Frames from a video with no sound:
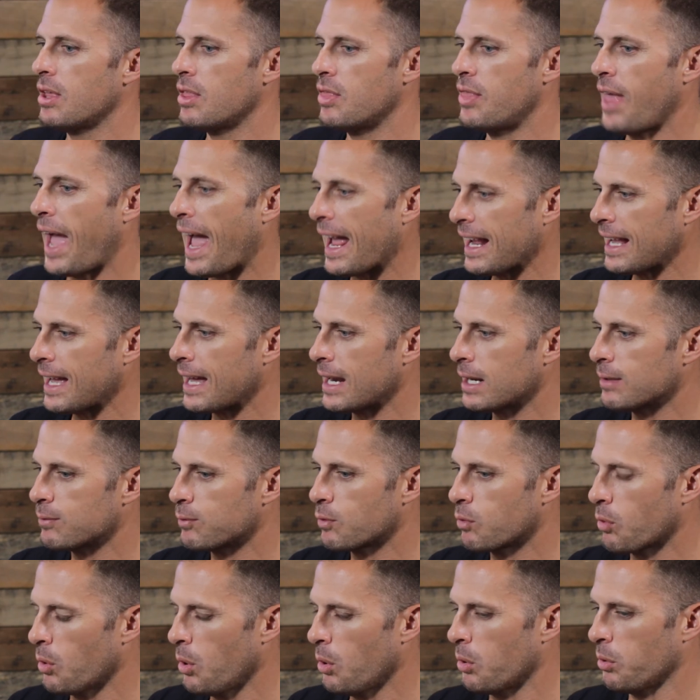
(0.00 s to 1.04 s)
that kind of
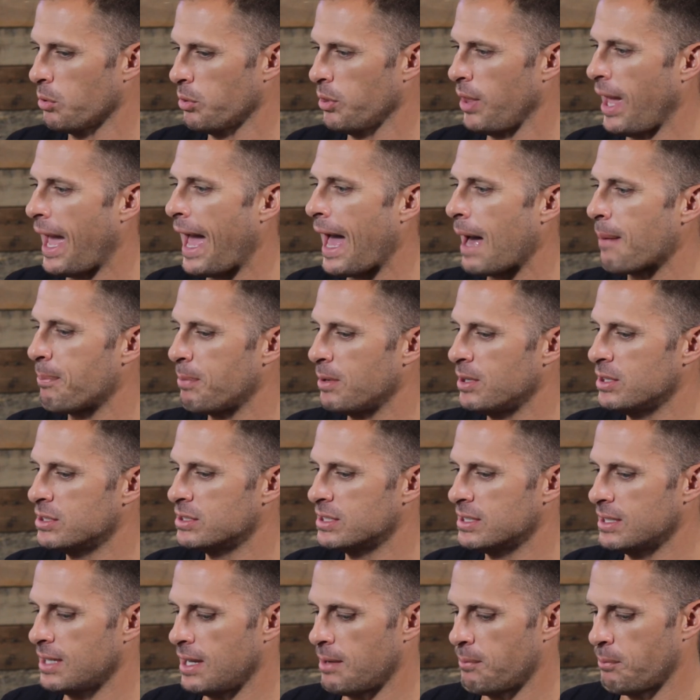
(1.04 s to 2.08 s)
growth
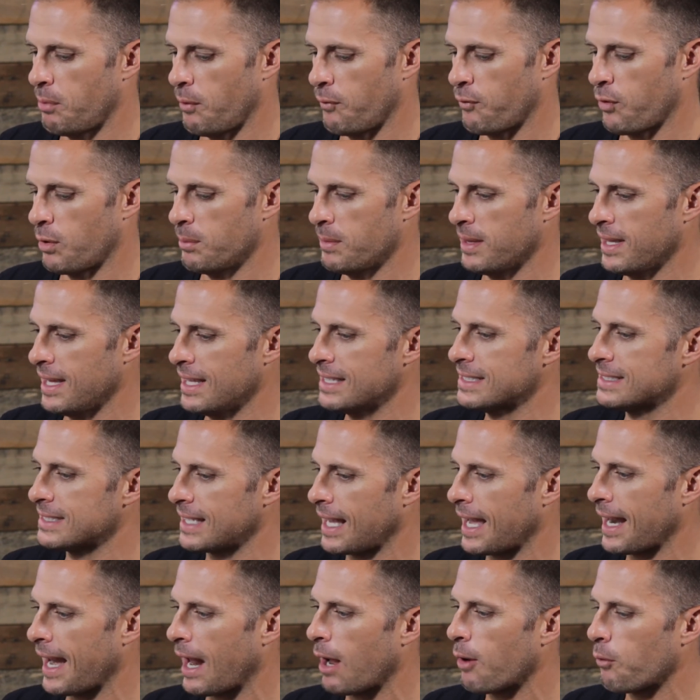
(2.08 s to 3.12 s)
happens from the
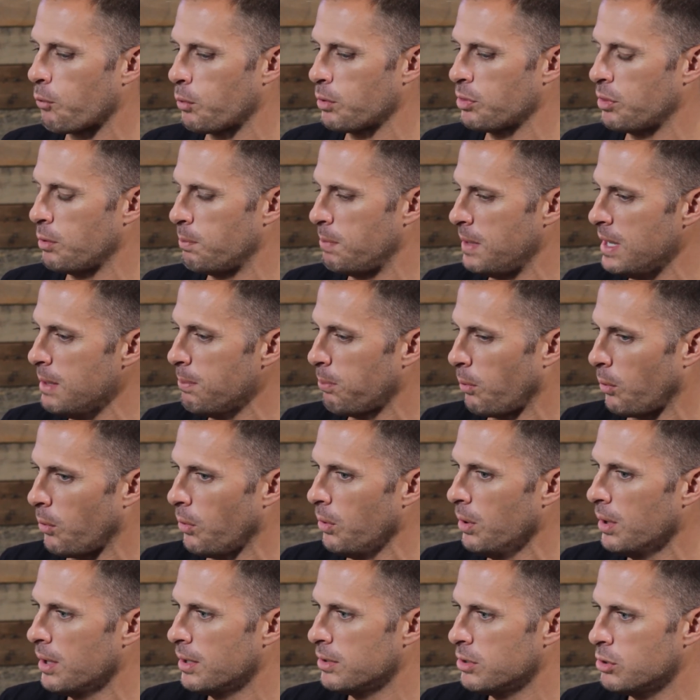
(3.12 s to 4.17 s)
inside out with the people.